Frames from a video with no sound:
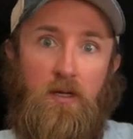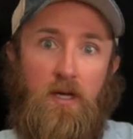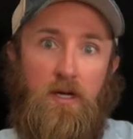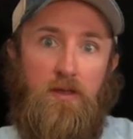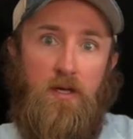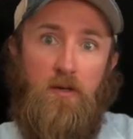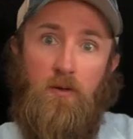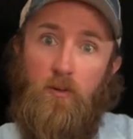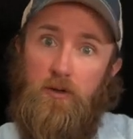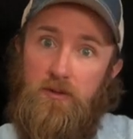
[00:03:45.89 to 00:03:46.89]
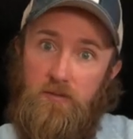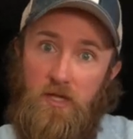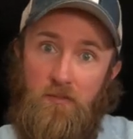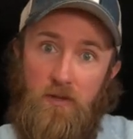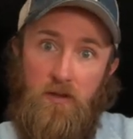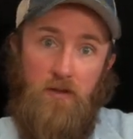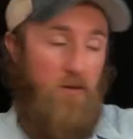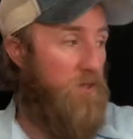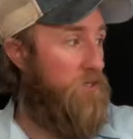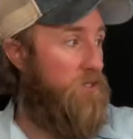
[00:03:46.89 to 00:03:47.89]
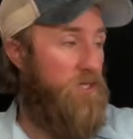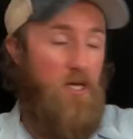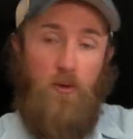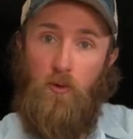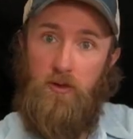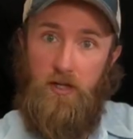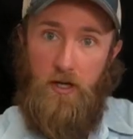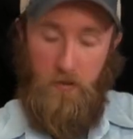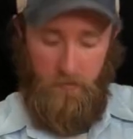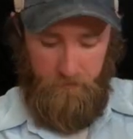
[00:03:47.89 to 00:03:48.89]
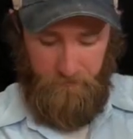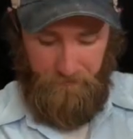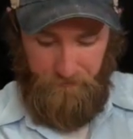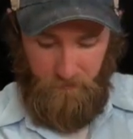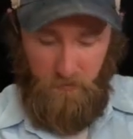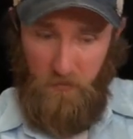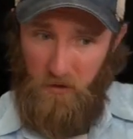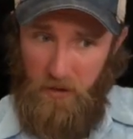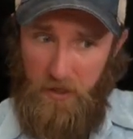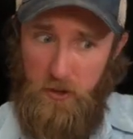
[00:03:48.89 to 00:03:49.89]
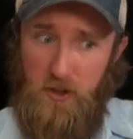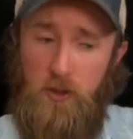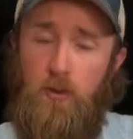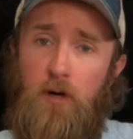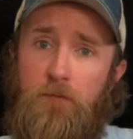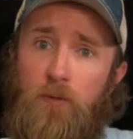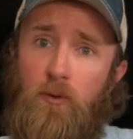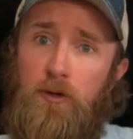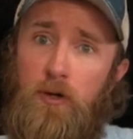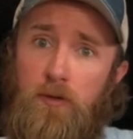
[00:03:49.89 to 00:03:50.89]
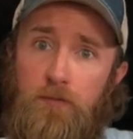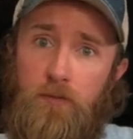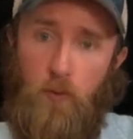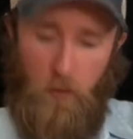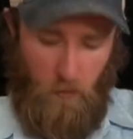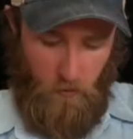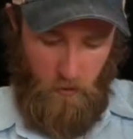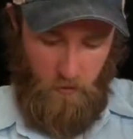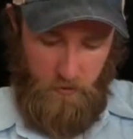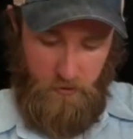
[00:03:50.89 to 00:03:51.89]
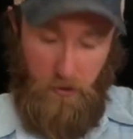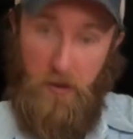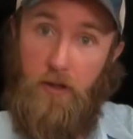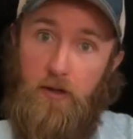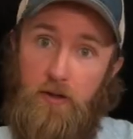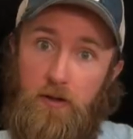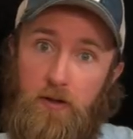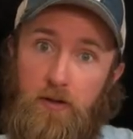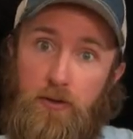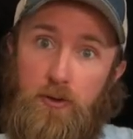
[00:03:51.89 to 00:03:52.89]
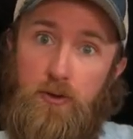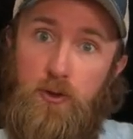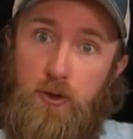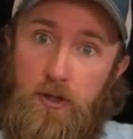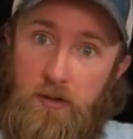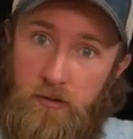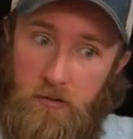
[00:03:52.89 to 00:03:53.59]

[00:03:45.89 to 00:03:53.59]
And then we're keeping this C chord down, and I just do a 4-note forward roll starting on the 3rd string,